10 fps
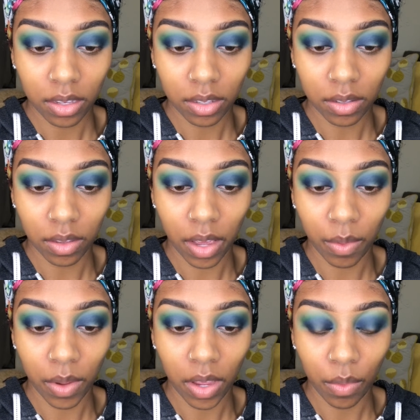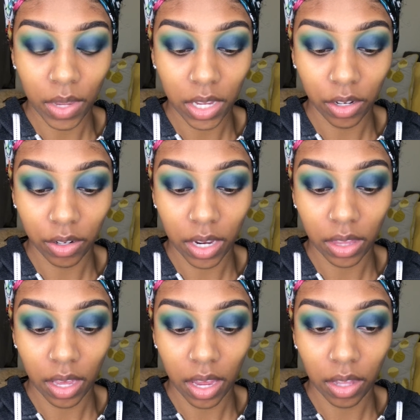So that way we can create
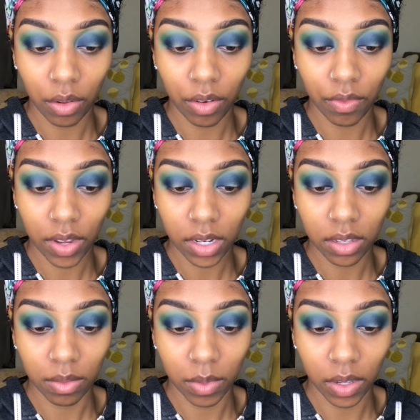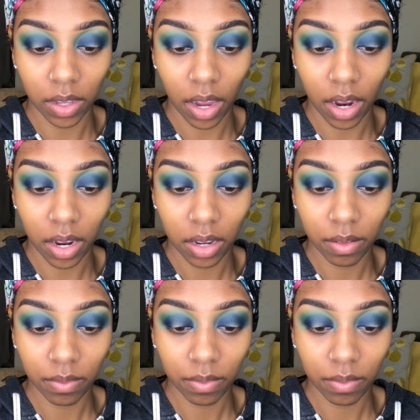the halo effect in the middle of the eye.